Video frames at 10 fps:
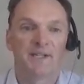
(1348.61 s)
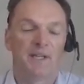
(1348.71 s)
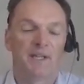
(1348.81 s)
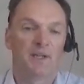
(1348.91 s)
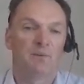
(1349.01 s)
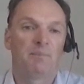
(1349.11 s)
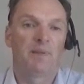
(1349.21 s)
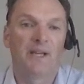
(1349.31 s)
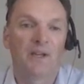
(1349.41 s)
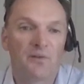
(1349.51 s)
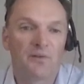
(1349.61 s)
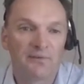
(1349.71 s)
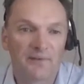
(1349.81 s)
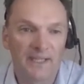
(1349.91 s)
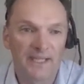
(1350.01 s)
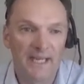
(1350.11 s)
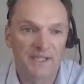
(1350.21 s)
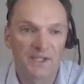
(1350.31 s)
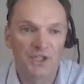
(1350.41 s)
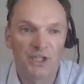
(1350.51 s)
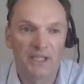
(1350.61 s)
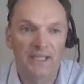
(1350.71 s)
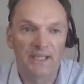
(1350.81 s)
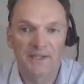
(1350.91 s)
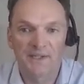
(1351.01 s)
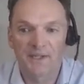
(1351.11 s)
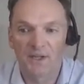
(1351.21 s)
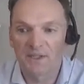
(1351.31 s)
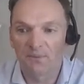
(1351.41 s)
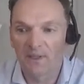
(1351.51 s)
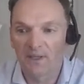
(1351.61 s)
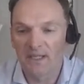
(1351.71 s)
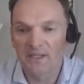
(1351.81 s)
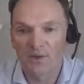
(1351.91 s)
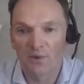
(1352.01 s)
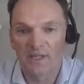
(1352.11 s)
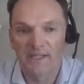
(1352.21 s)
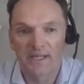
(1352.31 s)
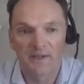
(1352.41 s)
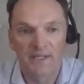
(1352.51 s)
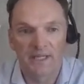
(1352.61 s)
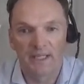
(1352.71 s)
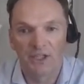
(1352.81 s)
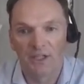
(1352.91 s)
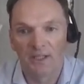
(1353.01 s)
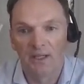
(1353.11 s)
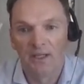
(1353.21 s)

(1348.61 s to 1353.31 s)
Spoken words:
So picking off ES and G, starting with the Soil Association.